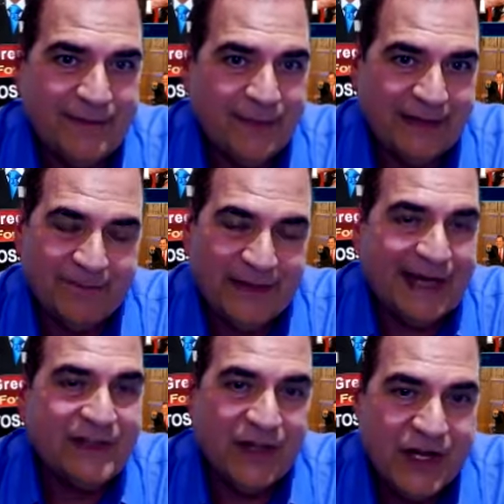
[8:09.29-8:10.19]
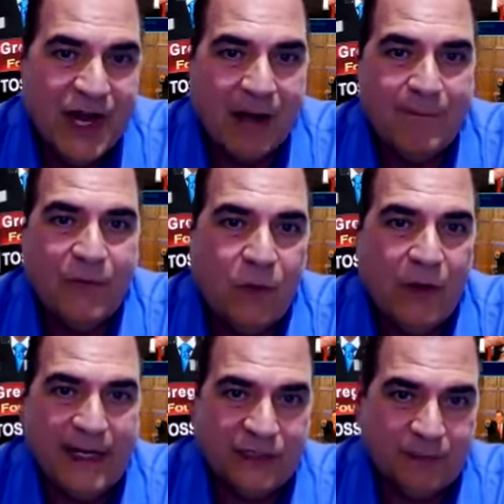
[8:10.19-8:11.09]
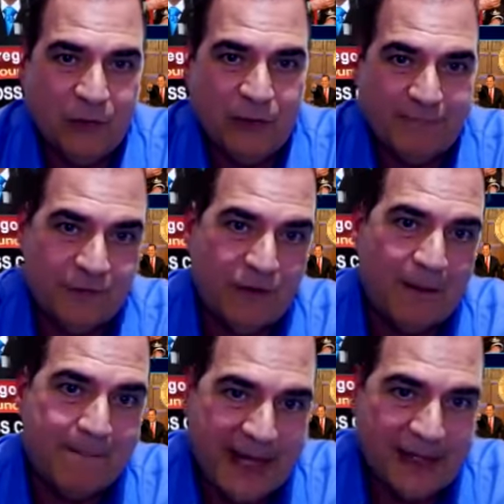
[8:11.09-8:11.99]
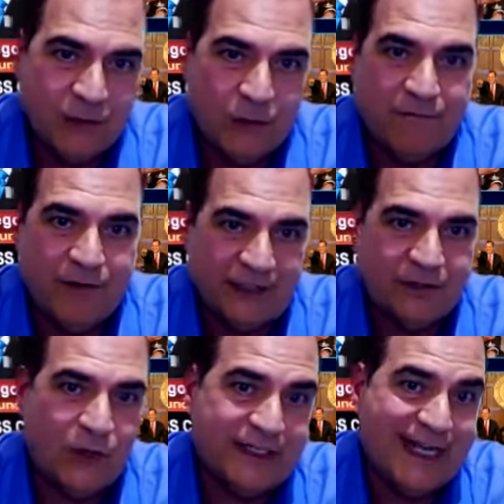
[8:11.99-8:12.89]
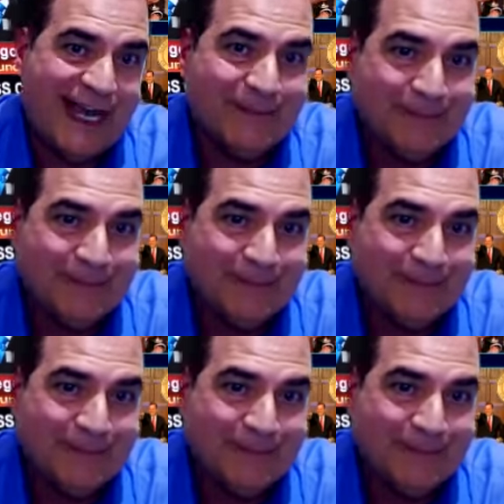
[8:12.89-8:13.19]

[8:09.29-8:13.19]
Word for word: But that is the number one exploit for a manual ransomware attack.